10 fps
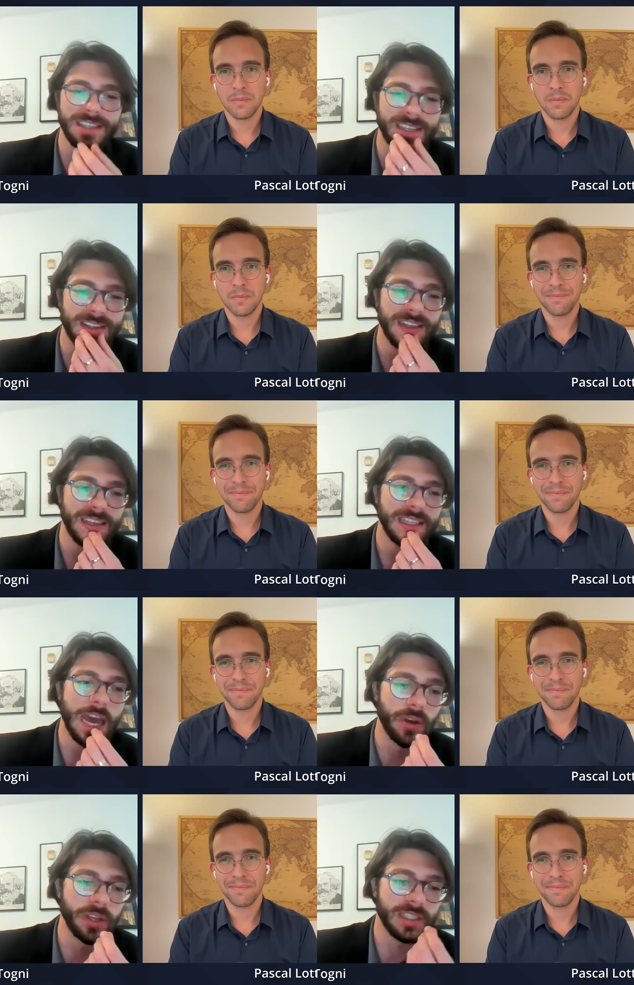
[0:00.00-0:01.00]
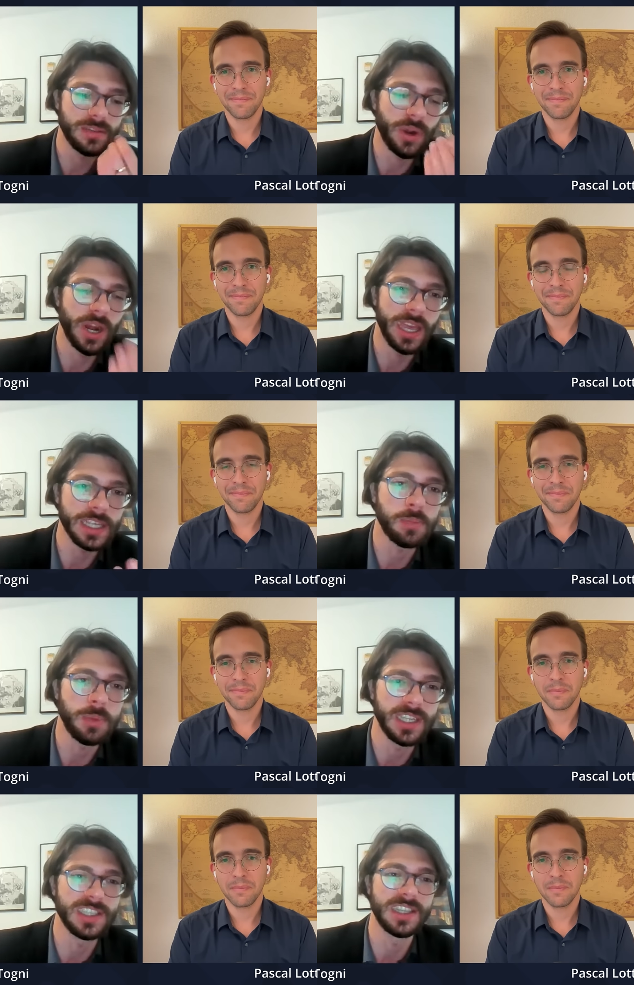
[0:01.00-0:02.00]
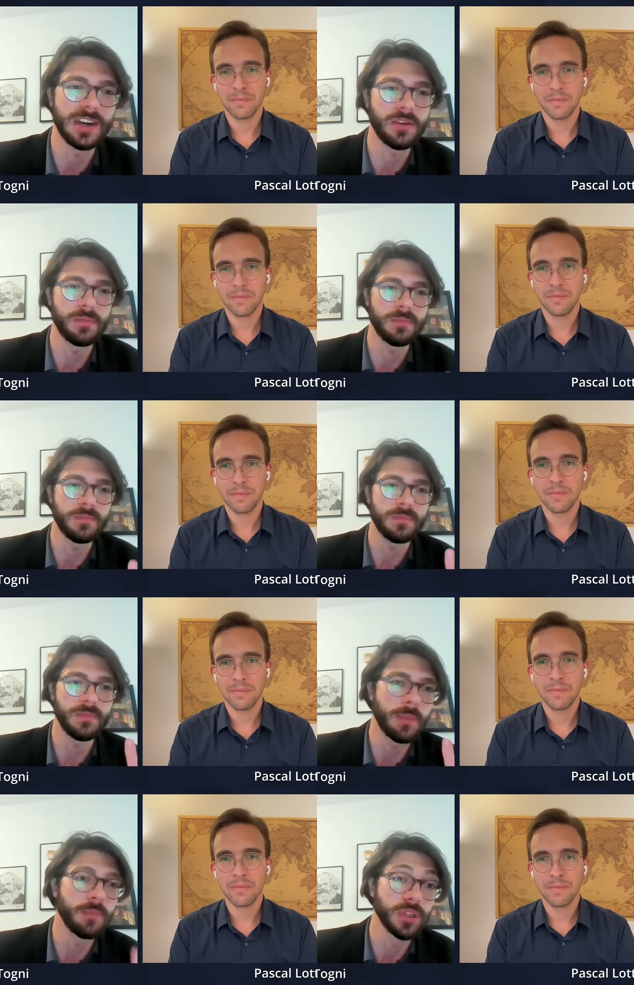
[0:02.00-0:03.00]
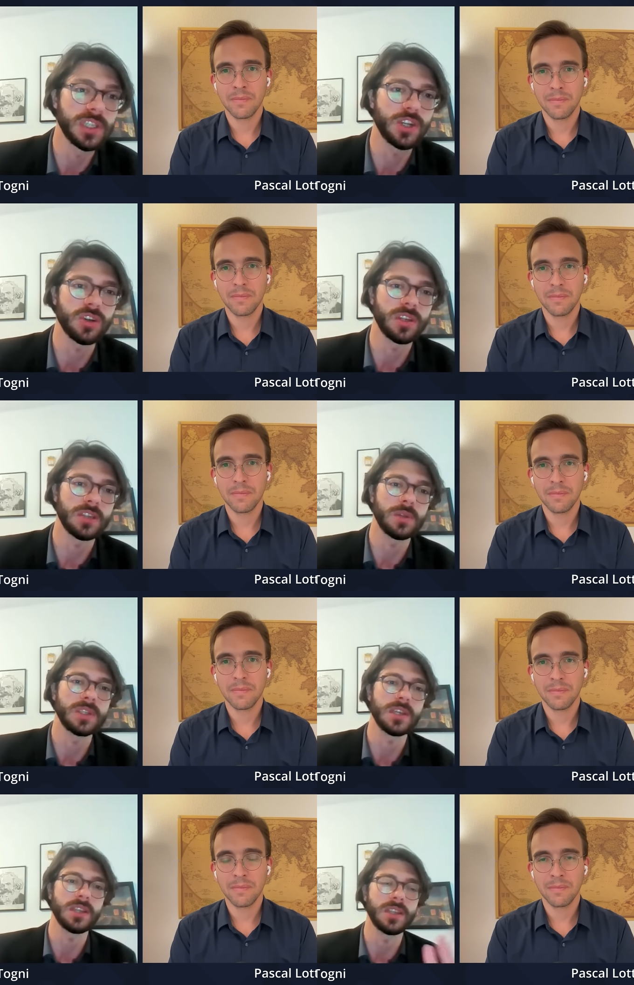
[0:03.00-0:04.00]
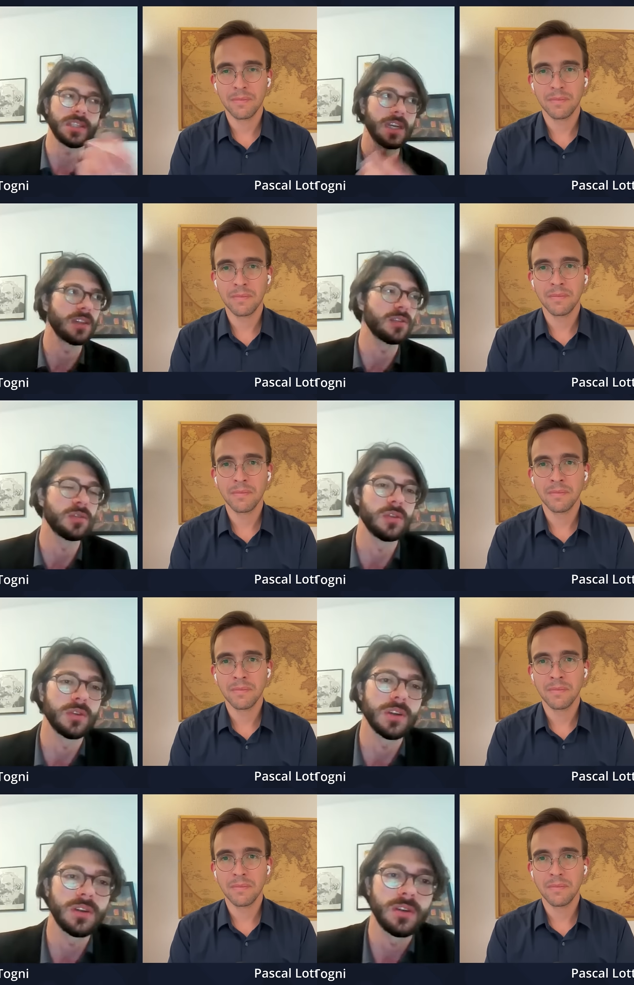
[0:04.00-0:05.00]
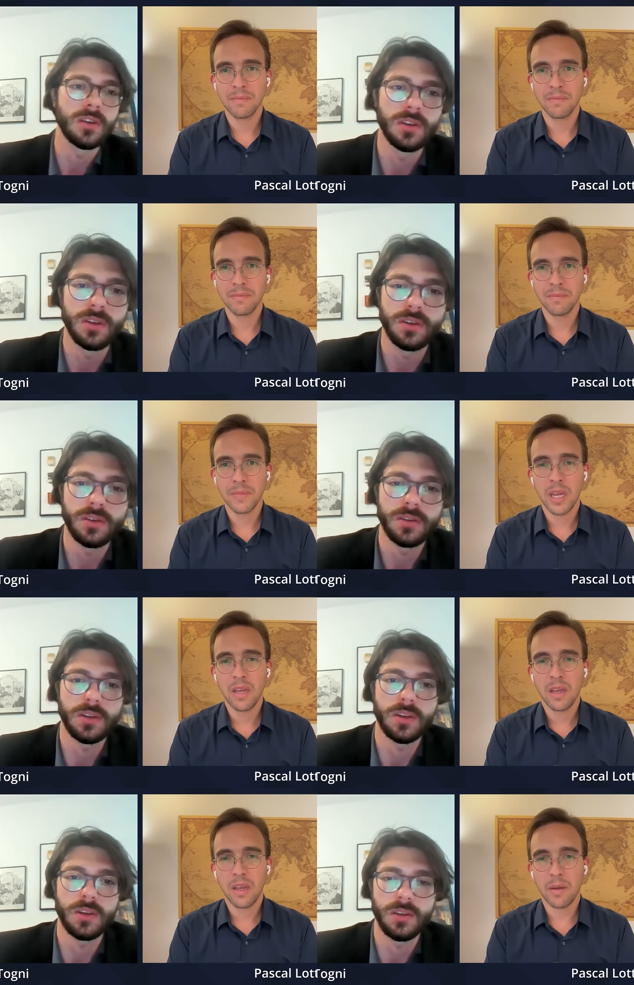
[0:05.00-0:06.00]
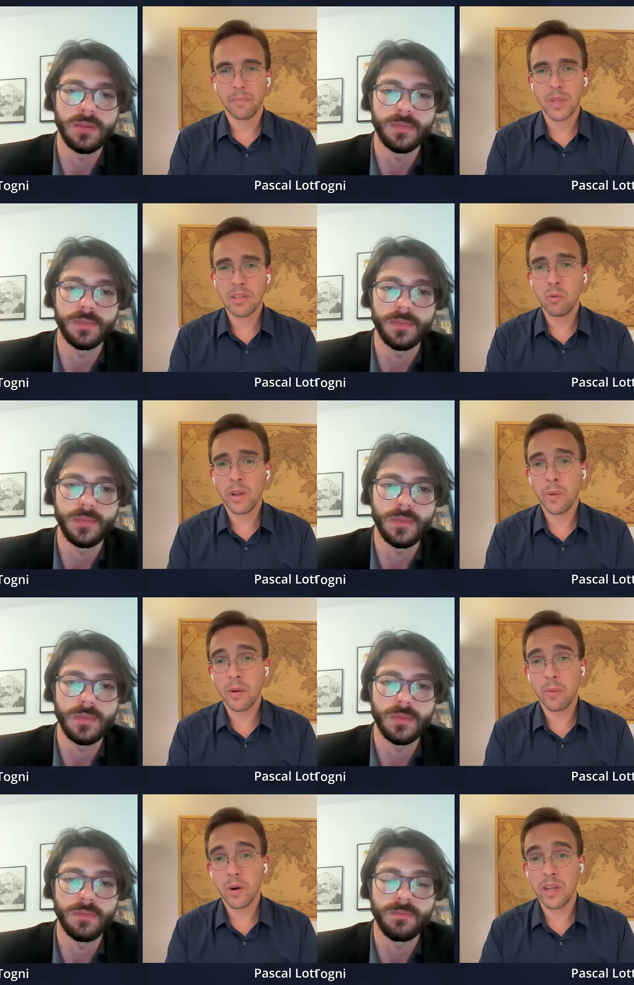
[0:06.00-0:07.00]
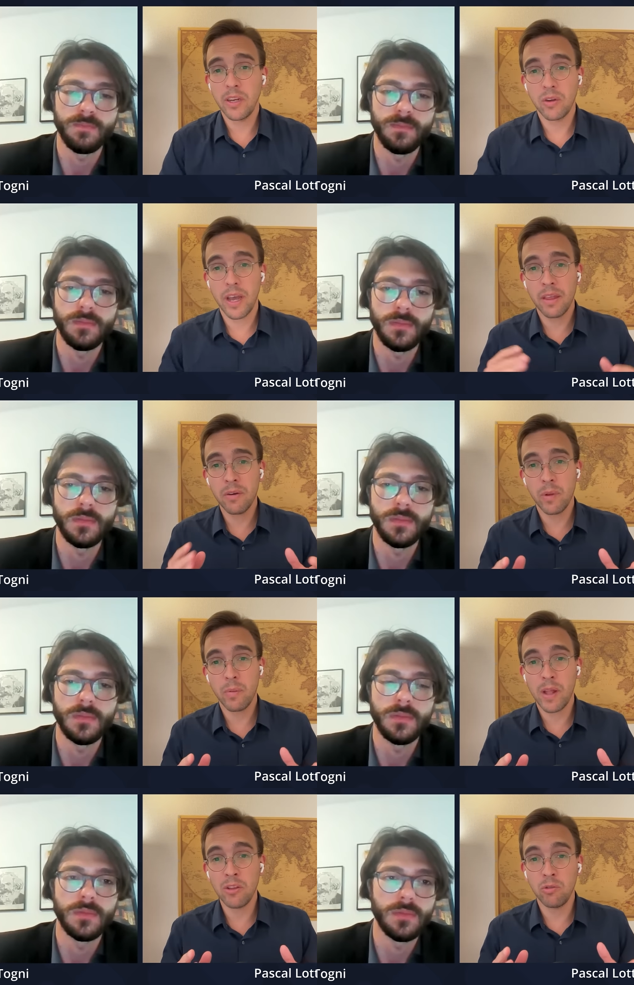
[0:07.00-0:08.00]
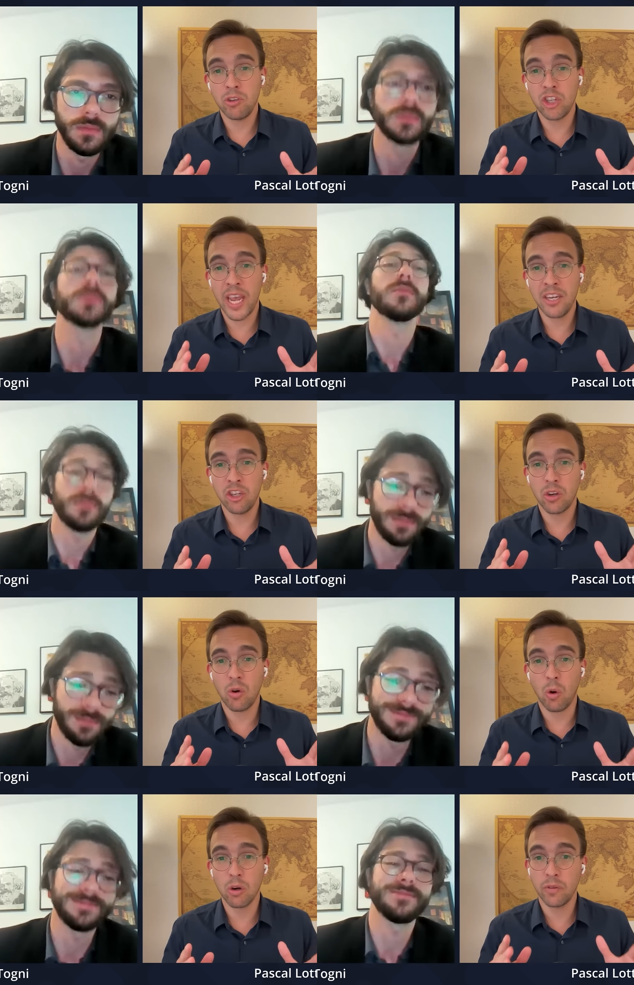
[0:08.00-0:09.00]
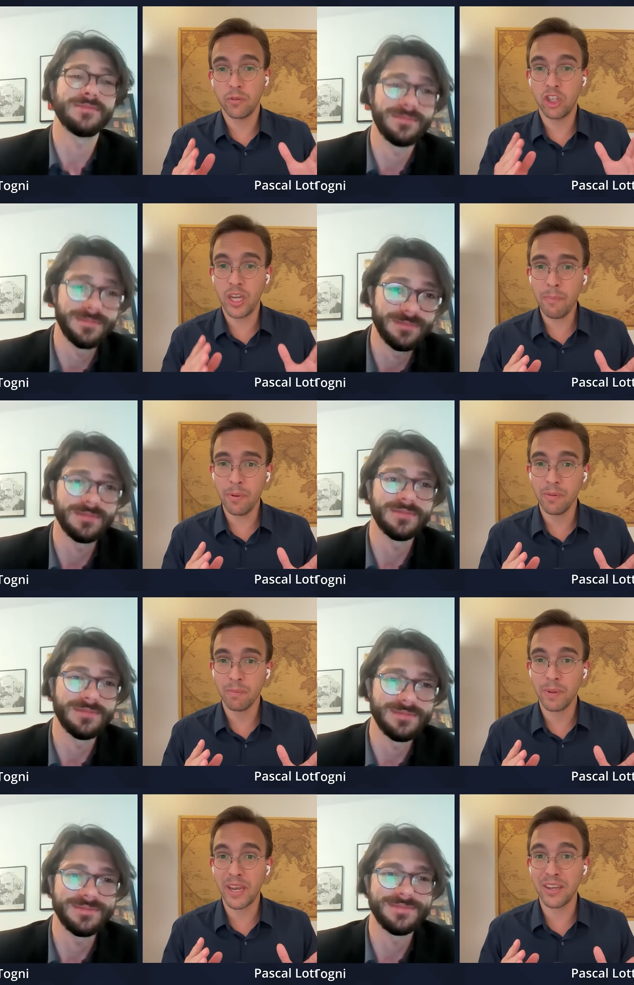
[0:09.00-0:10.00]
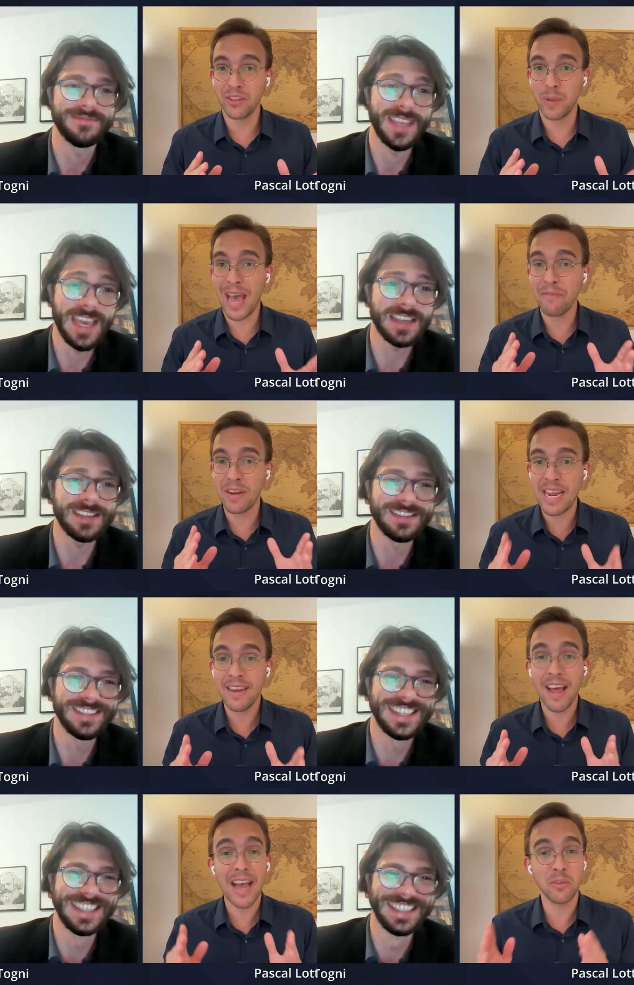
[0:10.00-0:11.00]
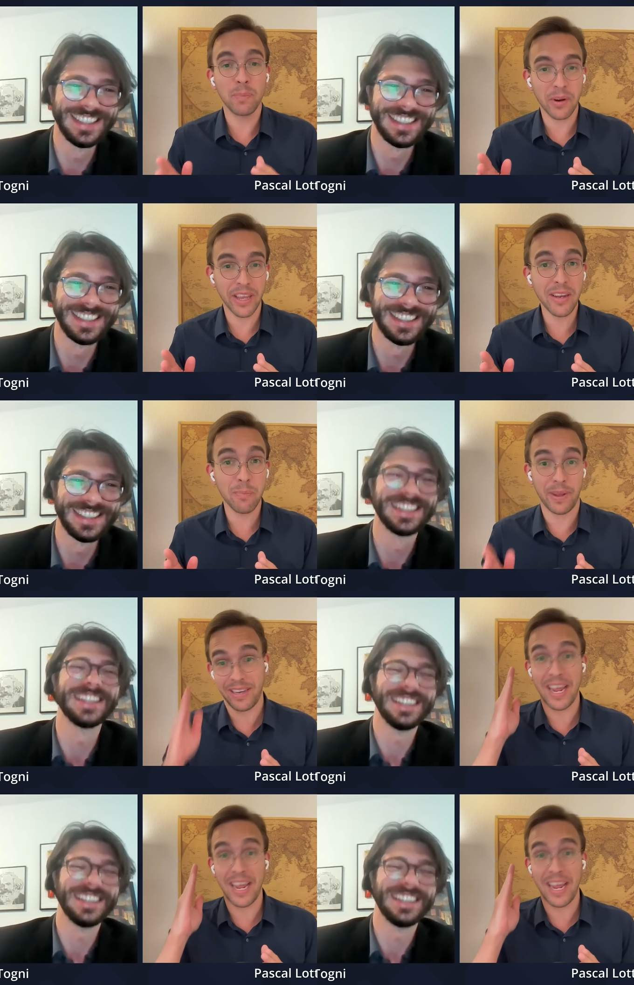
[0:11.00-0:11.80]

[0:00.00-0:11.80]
Speaker 1: Uh, now it's really explicit our the position that Switzerland decided to take.
Speaker 2: Yeah, that's why we are working together. We want to change the course of the ship because we haven't yeah. hit the iceberg yet, but the